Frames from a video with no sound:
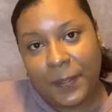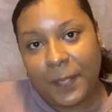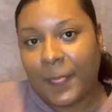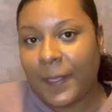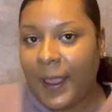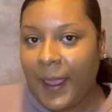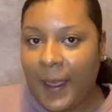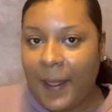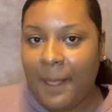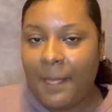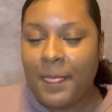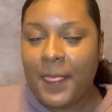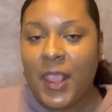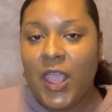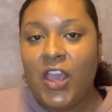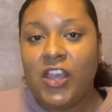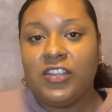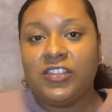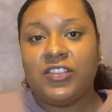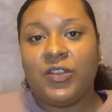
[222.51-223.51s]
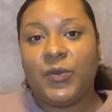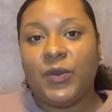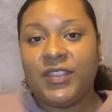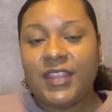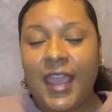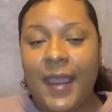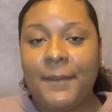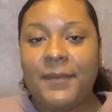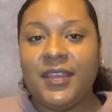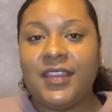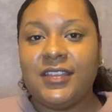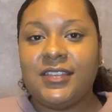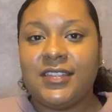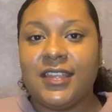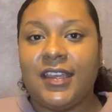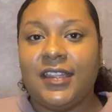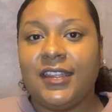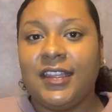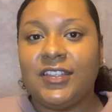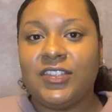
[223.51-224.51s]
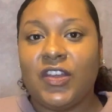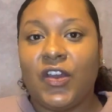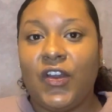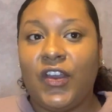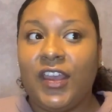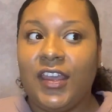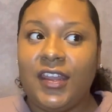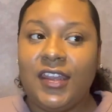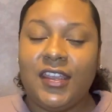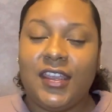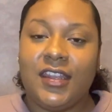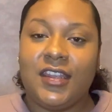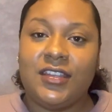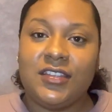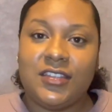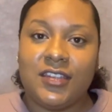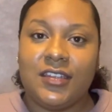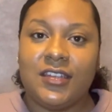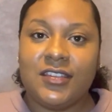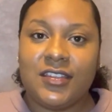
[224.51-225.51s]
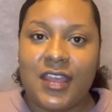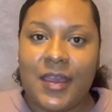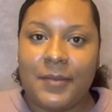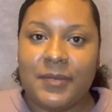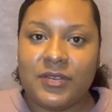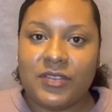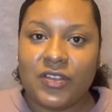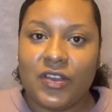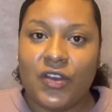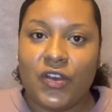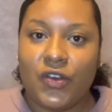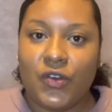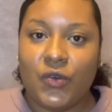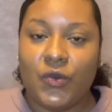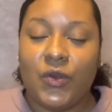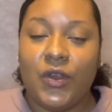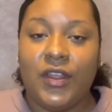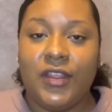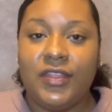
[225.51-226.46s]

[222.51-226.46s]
Okay, so with that being said, let's go ahead and get into this episode.